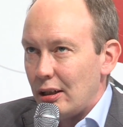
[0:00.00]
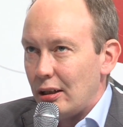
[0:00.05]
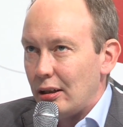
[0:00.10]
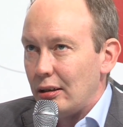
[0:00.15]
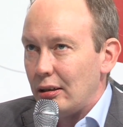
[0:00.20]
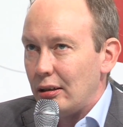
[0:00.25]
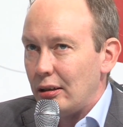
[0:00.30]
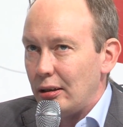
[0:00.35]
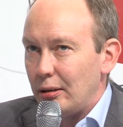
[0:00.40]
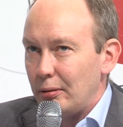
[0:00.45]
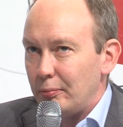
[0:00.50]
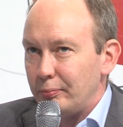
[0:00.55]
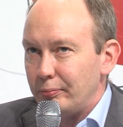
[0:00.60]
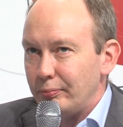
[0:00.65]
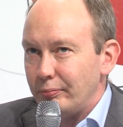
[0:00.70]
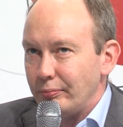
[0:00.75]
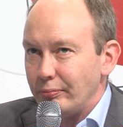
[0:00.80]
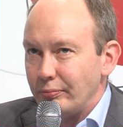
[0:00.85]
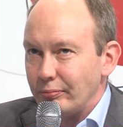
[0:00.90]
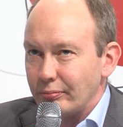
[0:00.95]

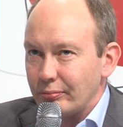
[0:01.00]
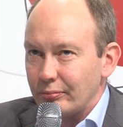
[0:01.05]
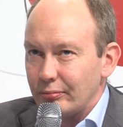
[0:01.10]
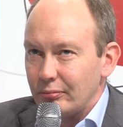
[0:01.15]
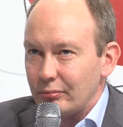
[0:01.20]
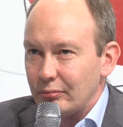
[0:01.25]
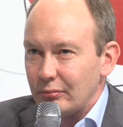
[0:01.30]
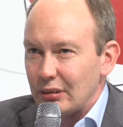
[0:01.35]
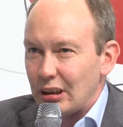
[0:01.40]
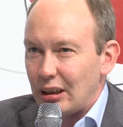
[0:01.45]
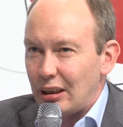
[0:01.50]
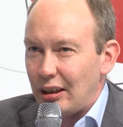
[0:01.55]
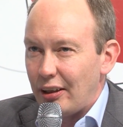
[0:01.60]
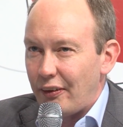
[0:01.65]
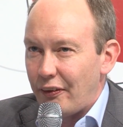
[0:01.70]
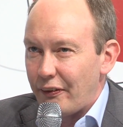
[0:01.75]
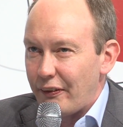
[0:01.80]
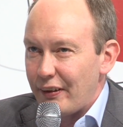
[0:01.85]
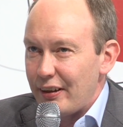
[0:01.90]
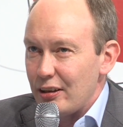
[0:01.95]
I
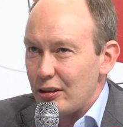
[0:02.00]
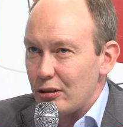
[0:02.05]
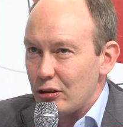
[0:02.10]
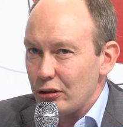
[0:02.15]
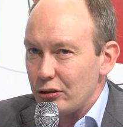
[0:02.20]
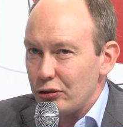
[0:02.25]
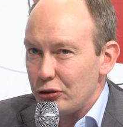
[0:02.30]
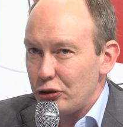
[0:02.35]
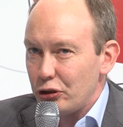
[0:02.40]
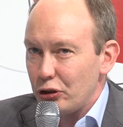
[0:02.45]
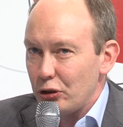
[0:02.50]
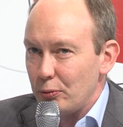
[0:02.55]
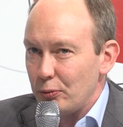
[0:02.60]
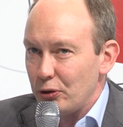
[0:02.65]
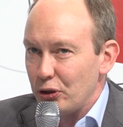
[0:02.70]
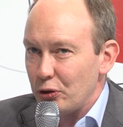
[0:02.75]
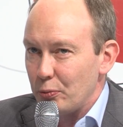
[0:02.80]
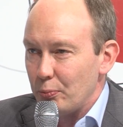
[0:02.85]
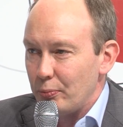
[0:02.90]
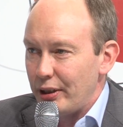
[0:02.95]
think
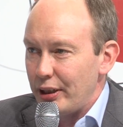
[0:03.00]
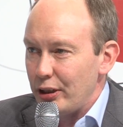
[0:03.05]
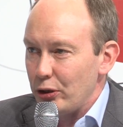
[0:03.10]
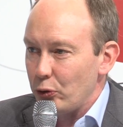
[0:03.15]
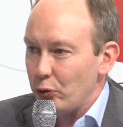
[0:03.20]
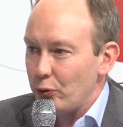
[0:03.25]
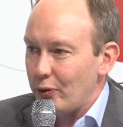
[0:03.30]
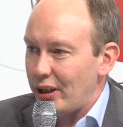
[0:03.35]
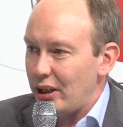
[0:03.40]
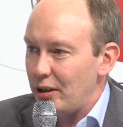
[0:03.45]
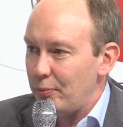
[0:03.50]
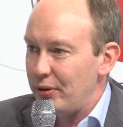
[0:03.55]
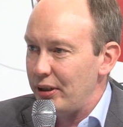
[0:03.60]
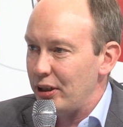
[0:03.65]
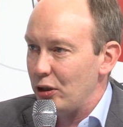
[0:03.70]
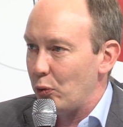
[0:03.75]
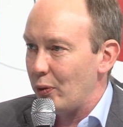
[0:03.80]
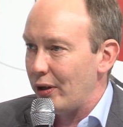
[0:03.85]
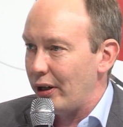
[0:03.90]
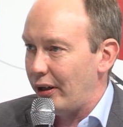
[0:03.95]
consumers may already be
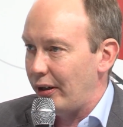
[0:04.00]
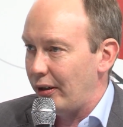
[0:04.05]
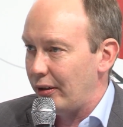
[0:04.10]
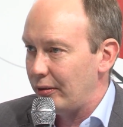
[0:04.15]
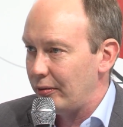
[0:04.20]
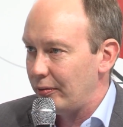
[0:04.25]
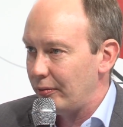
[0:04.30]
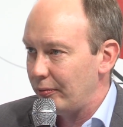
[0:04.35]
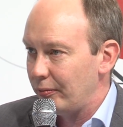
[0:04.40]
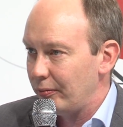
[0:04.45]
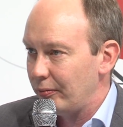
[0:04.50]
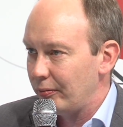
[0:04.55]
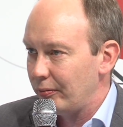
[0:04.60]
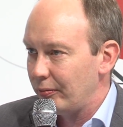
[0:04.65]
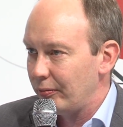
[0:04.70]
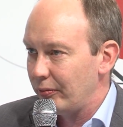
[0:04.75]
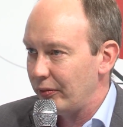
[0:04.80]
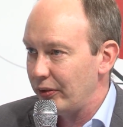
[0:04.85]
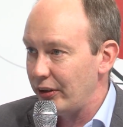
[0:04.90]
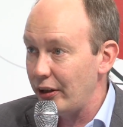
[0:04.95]
aware.
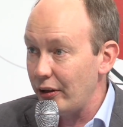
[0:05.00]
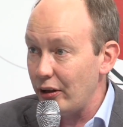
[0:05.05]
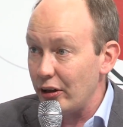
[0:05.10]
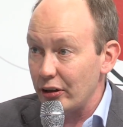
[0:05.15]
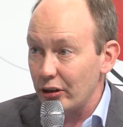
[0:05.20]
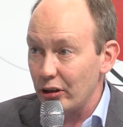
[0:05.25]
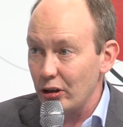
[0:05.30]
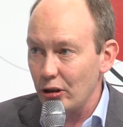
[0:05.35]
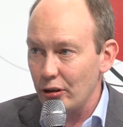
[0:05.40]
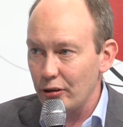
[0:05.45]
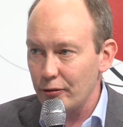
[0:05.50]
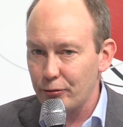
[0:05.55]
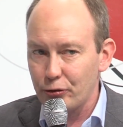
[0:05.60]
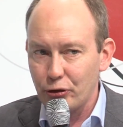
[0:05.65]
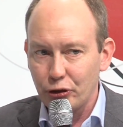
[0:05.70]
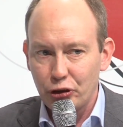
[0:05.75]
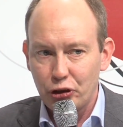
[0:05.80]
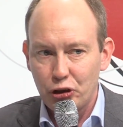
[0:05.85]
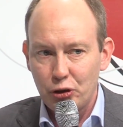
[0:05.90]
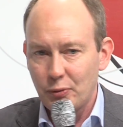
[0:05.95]
There are a lot of
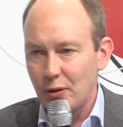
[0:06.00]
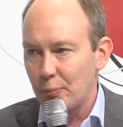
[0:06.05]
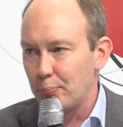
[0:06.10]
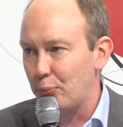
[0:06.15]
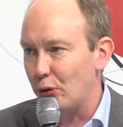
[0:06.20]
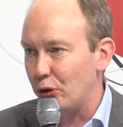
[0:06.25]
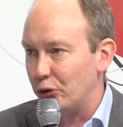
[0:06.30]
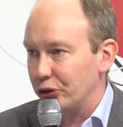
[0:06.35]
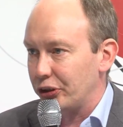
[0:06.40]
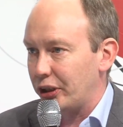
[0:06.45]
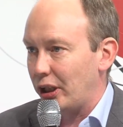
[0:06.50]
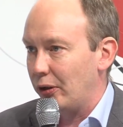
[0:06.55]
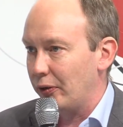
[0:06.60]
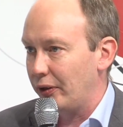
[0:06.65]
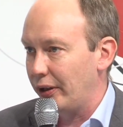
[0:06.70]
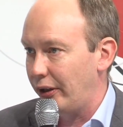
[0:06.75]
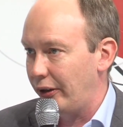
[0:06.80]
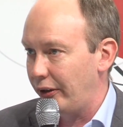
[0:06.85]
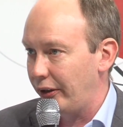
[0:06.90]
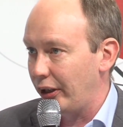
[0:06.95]
consumer polls out
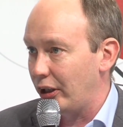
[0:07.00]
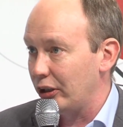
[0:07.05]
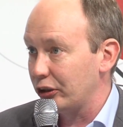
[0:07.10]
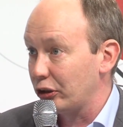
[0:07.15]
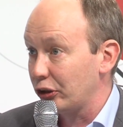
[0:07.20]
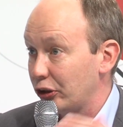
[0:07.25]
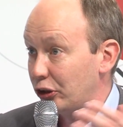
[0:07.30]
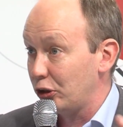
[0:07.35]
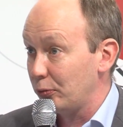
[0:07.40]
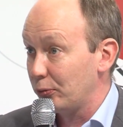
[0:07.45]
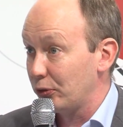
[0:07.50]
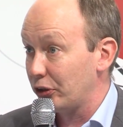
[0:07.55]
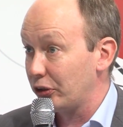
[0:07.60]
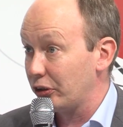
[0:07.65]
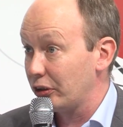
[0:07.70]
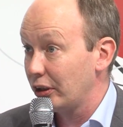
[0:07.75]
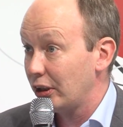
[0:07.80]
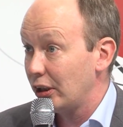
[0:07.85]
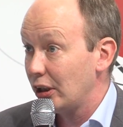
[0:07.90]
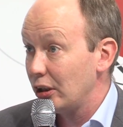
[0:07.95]
there. They ask consumers
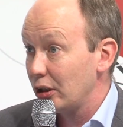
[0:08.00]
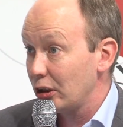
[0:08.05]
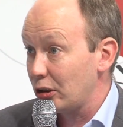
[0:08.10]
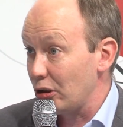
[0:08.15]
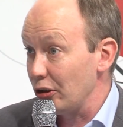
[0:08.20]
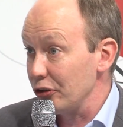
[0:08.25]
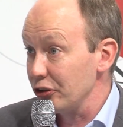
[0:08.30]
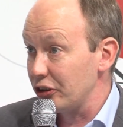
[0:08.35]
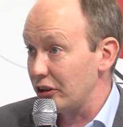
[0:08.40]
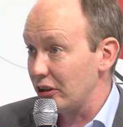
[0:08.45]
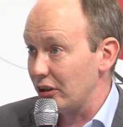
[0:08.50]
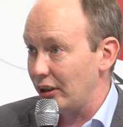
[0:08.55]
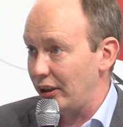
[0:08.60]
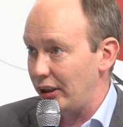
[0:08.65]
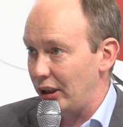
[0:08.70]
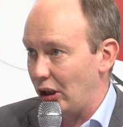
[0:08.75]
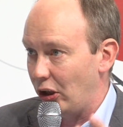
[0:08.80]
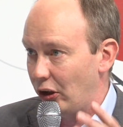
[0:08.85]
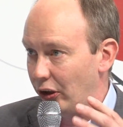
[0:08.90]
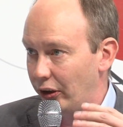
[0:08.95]

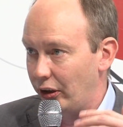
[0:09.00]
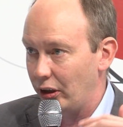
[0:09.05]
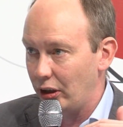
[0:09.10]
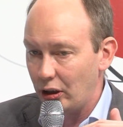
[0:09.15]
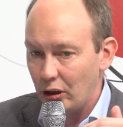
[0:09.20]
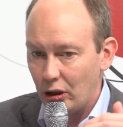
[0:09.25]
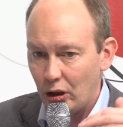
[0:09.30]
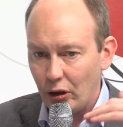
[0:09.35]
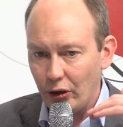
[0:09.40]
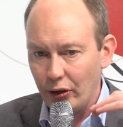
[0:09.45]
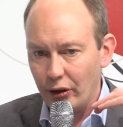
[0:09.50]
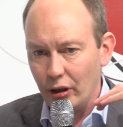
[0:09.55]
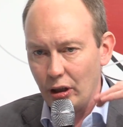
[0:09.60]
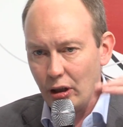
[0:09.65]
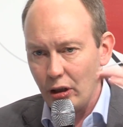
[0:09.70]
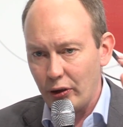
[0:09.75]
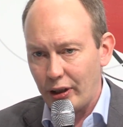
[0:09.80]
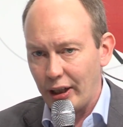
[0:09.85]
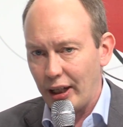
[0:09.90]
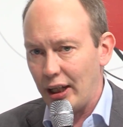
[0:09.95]
constantly on
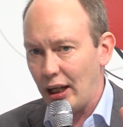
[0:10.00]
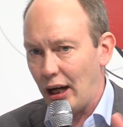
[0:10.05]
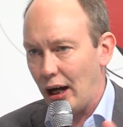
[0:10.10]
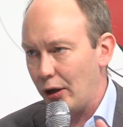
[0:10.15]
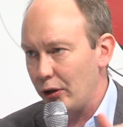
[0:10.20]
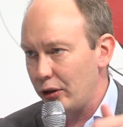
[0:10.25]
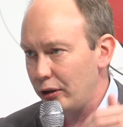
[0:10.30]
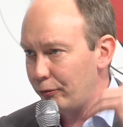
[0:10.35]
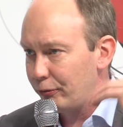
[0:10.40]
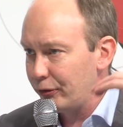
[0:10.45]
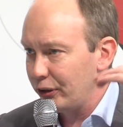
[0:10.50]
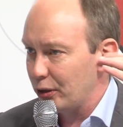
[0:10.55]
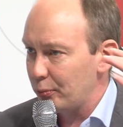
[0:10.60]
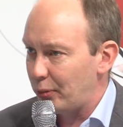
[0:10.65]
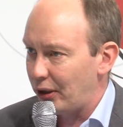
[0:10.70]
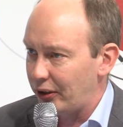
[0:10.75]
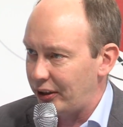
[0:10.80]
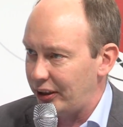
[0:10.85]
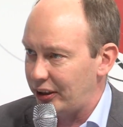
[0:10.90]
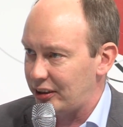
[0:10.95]
okay, how do you feel
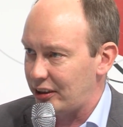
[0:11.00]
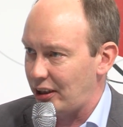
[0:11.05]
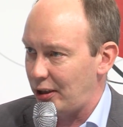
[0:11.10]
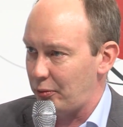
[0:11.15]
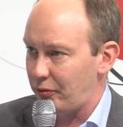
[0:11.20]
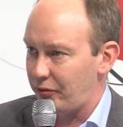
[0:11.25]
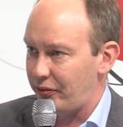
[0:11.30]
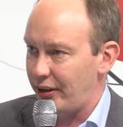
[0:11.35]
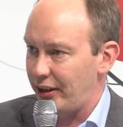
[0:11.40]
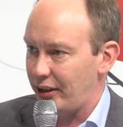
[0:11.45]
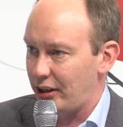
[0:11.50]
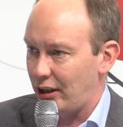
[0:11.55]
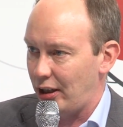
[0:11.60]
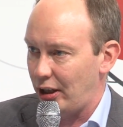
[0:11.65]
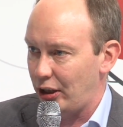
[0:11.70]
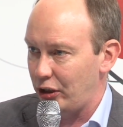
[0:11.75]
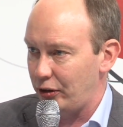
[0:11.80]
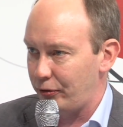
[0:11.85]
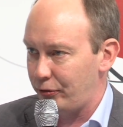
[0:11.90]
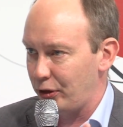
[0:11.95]
about this type of data?
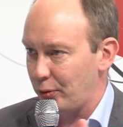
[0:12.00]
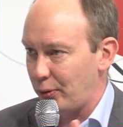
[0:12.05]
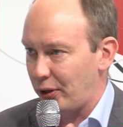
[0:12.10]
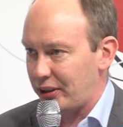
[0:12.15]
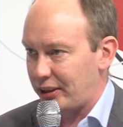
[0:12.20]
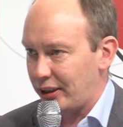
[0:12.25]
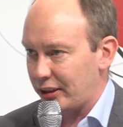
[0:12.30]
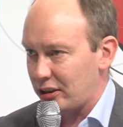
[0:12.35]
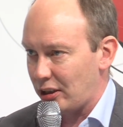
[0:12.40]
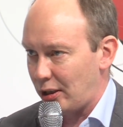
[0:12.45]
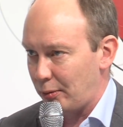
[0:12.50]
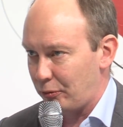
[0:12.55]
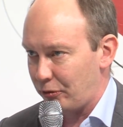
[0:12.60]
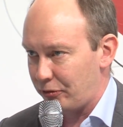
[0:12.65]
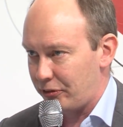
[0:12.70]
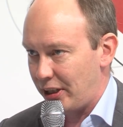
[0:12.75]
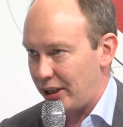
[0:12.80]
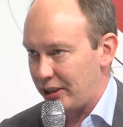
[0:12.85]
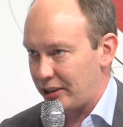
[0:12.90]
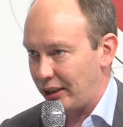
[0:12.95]
How do you feel about that type of
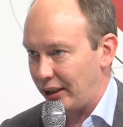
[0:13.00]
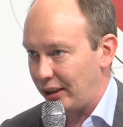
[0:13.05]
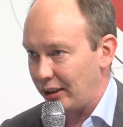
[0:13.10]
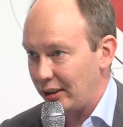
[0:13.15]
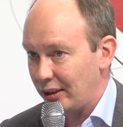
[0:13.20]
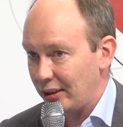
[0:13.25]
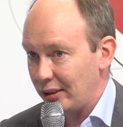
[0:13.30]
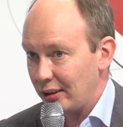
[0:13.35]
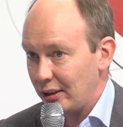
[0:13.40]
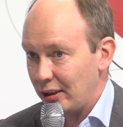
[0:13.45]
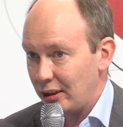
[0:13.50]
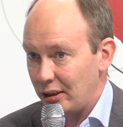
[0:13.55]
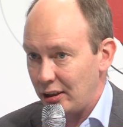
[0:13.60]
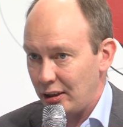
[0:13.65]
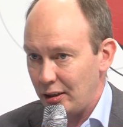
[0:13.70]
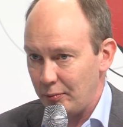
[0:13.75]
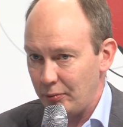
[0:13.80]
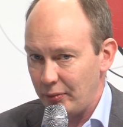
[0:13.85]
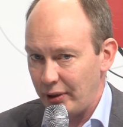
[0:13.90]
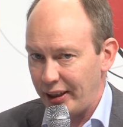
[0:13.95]
data?
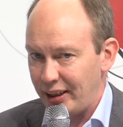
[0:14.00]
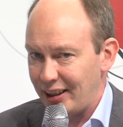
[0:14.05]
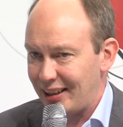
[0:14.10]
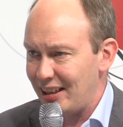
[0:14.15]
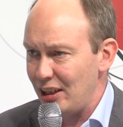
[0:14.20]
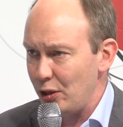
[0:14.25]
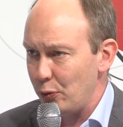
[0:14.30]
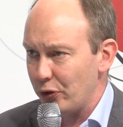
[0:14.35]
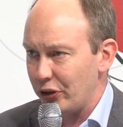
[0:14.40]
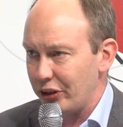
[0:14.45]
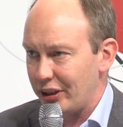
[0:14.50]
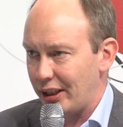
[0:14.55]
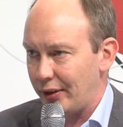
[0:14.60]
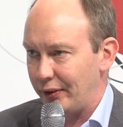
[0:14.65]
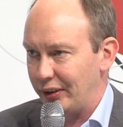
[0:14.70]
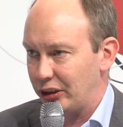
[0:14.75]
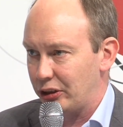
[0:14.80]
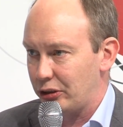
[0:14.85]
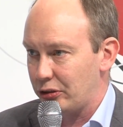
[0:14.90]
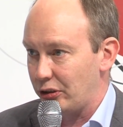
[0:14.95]
And the key word there
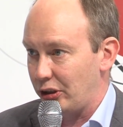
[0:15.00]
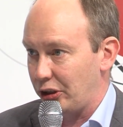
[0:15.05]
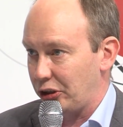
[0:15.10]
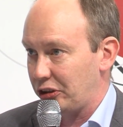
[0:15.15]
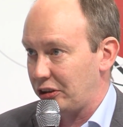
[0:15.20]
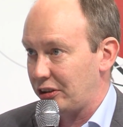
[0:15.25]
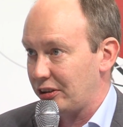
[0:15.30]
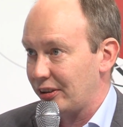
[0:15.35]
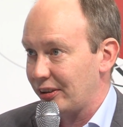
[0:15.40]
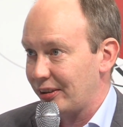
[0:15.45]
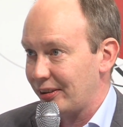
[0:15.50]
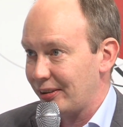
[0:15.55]
is trust.